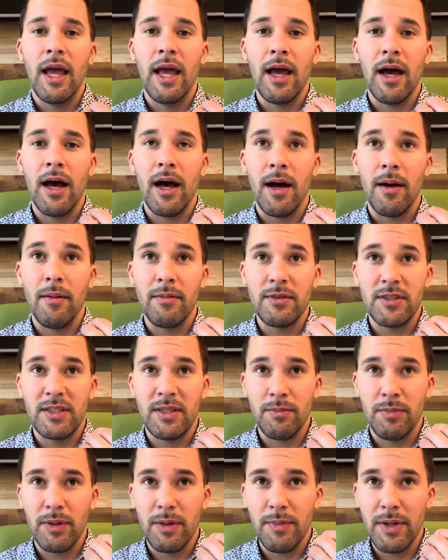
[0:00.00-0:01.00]
uh,
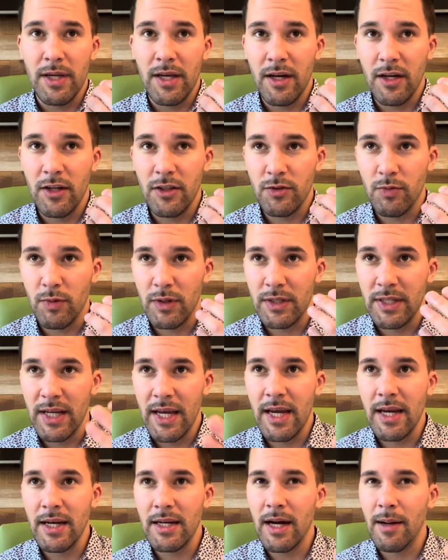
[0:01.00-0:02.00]
simply because we're
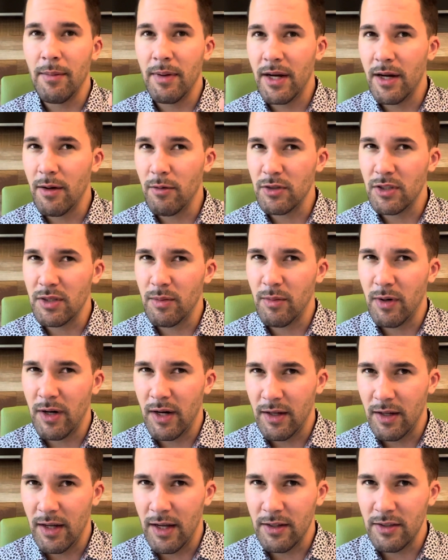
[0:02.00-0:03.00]
taking time to hear what someone
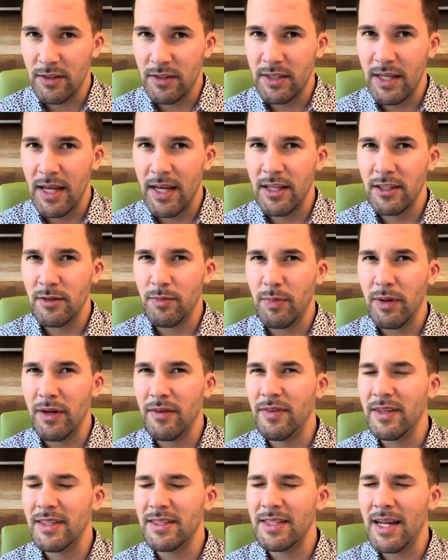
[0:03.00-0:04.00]
else says, but
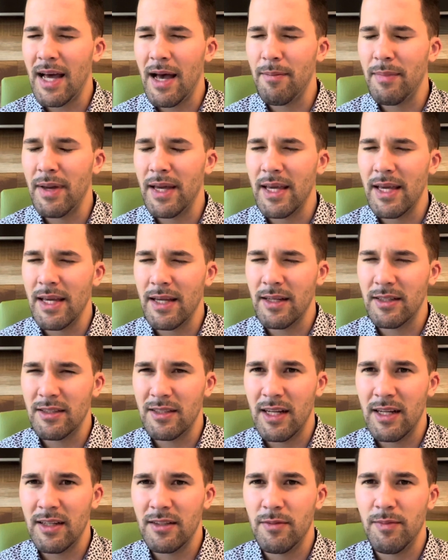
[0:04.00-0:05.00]
if it's not making
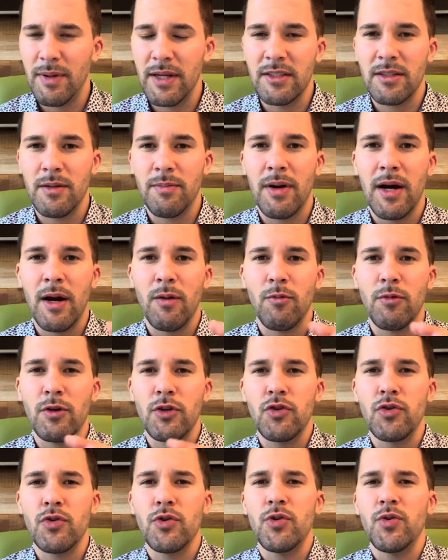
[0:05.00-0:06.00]
sense based upon what
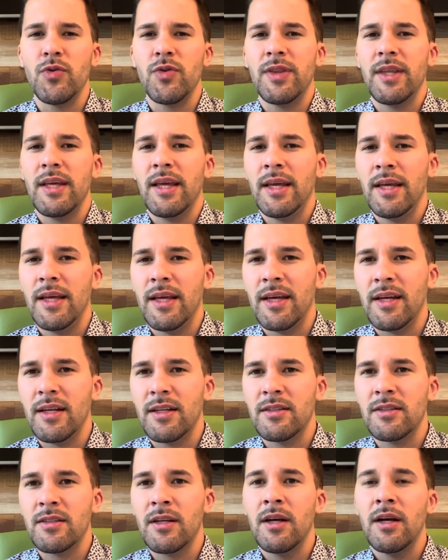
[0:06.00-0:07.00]
truth
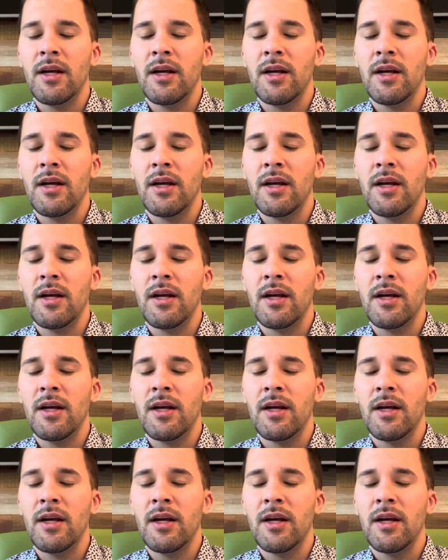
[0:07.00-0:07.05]
is,